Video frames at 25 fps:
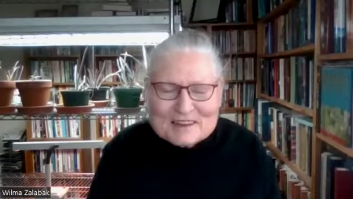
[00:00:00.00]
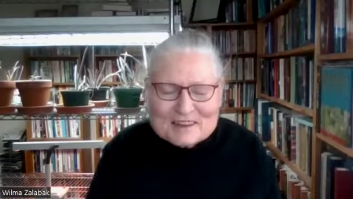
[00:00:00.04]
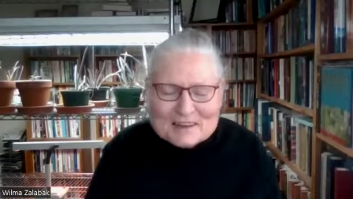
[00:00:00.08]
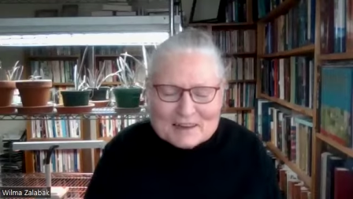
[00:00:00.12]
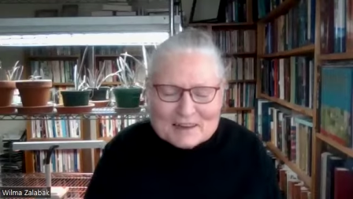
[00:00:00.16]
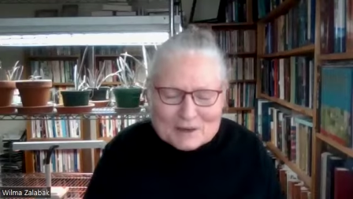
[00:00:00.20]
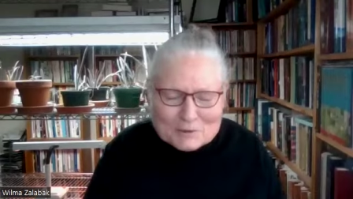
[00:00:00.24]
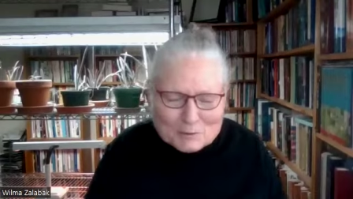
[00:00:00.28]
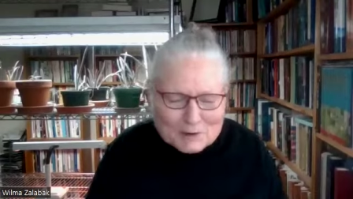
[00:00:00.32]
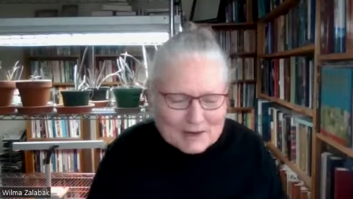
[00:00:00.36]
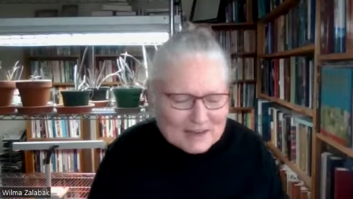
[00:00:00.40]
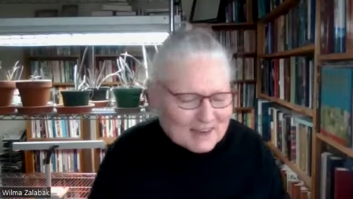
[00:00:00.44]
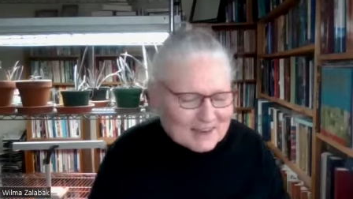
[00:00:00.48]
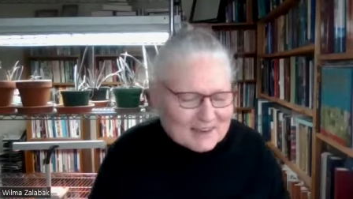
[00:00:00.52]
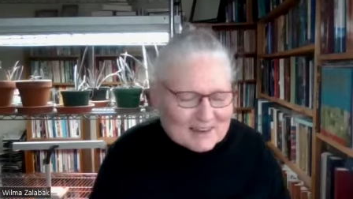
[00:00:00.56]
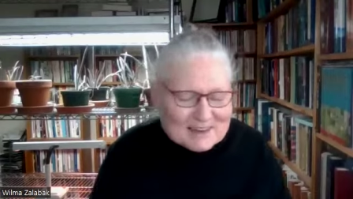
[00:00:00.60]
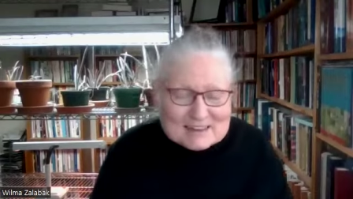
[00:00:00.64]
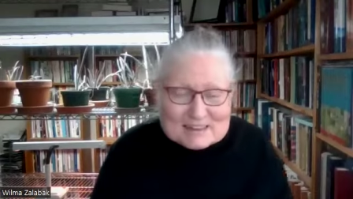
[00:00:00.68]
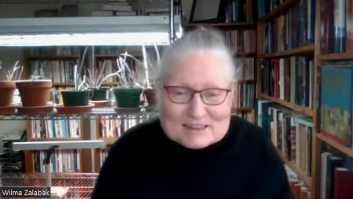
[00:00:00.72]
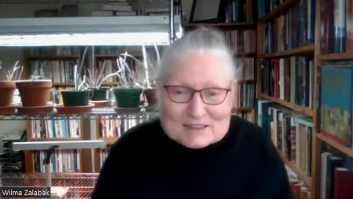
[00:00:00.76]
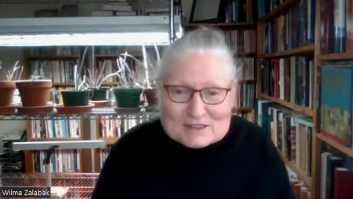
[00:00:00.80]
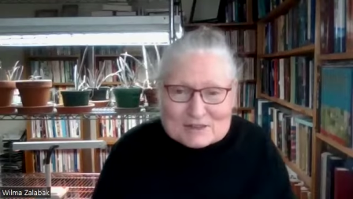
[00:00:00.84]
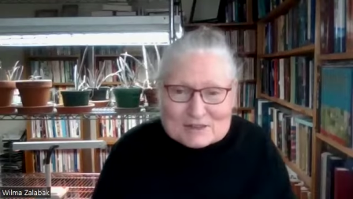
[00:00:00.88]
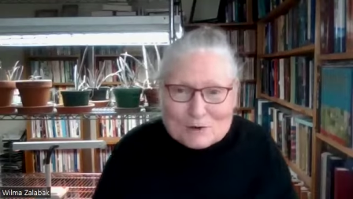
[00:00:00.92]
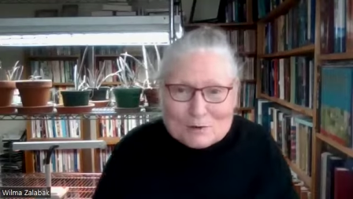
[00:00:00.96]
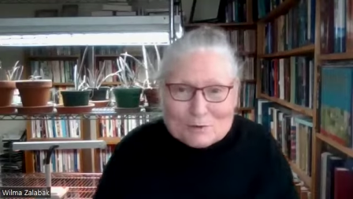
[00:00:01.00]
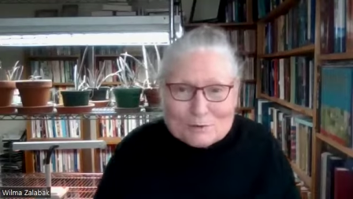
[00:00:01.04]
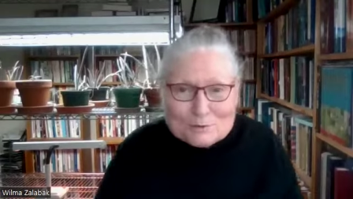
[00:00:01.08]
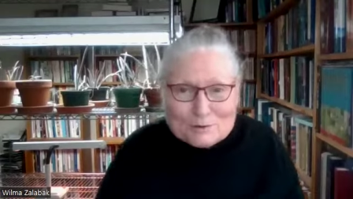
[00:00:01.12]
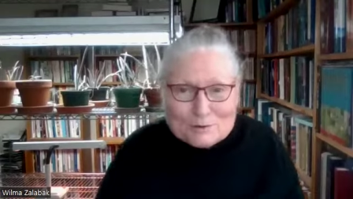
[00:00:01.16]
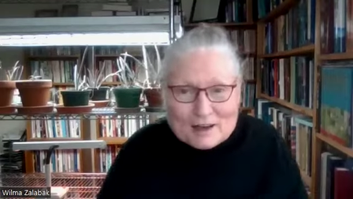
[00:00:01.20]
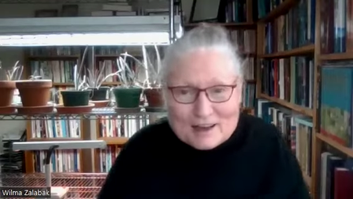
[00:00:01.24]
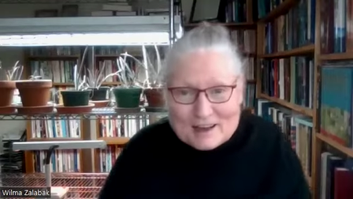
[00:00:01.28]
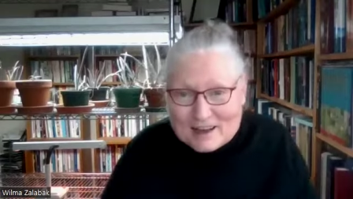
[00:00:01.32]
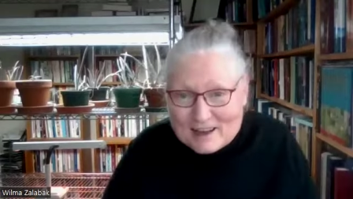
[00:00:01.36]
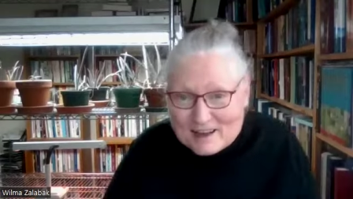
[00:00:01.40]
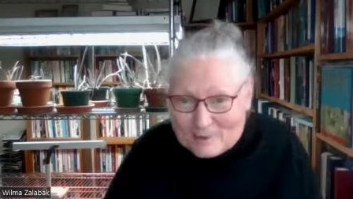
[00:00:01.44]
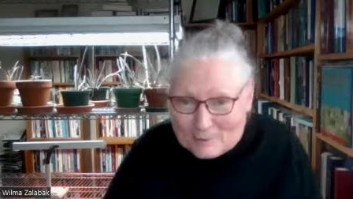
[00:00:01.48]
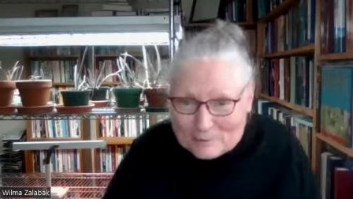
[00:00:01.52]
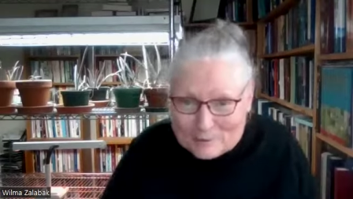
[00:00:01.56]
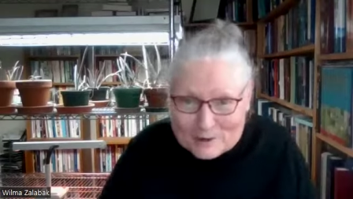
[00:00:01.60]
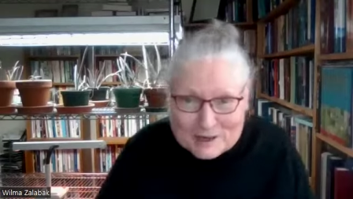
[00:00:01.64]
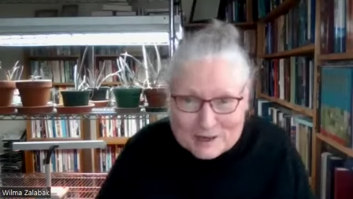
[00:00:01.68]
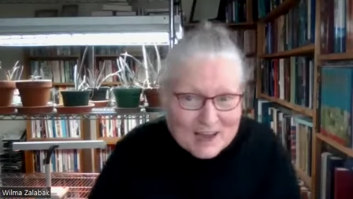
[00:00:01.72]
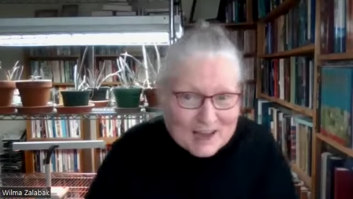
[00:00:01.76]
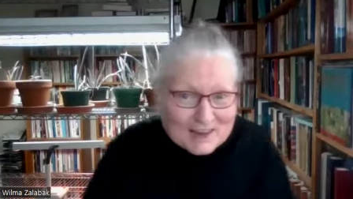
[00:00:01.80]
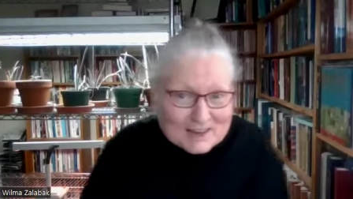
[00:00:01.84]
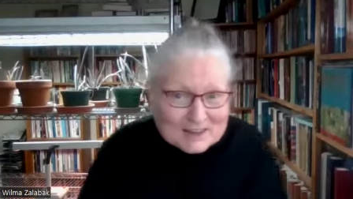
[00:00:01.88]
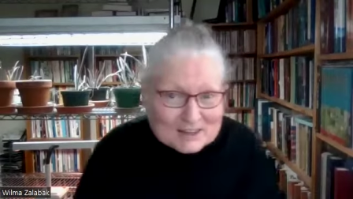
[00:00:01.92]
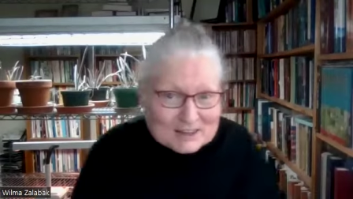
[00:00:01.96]
Anyway, so uh,
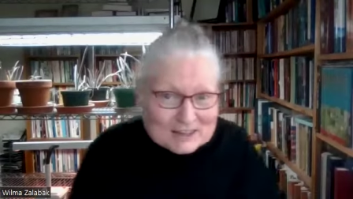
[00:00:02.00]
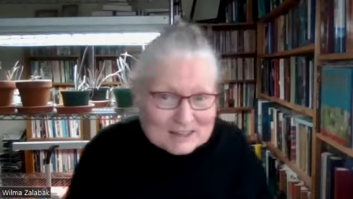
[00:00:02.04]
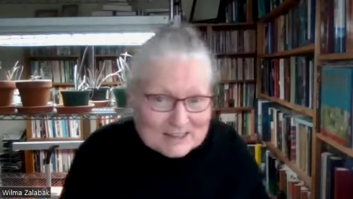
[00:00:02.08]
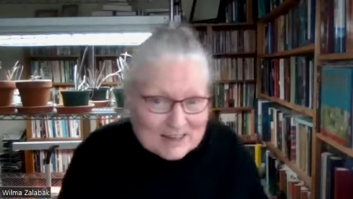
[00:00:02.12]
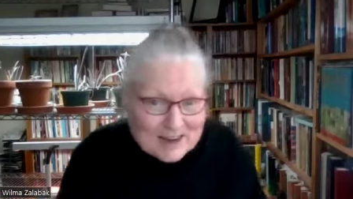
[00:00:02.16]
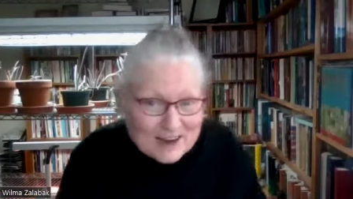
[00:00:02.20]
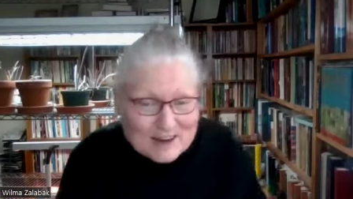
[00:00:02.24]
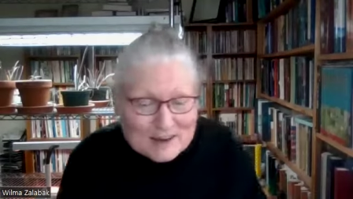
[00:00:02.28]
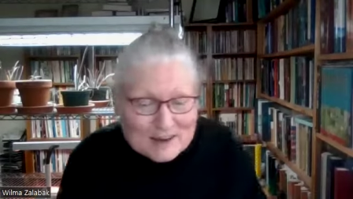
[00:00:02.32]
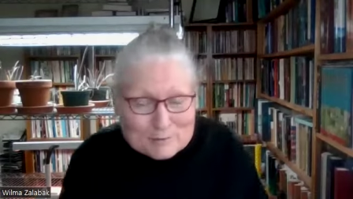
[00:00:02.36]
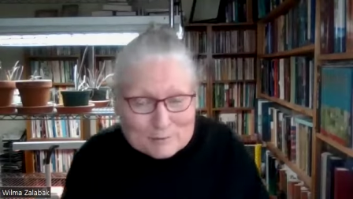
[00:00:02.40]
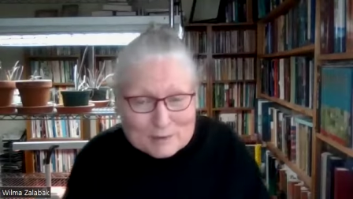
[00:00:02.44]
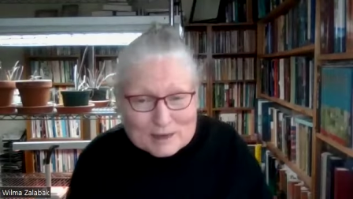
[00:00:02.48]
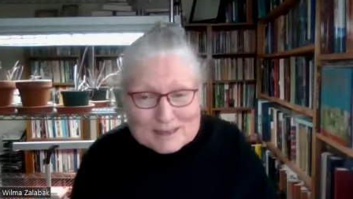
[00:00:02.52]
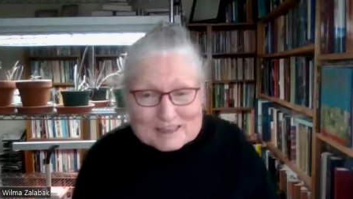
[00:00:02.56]
we had a good time.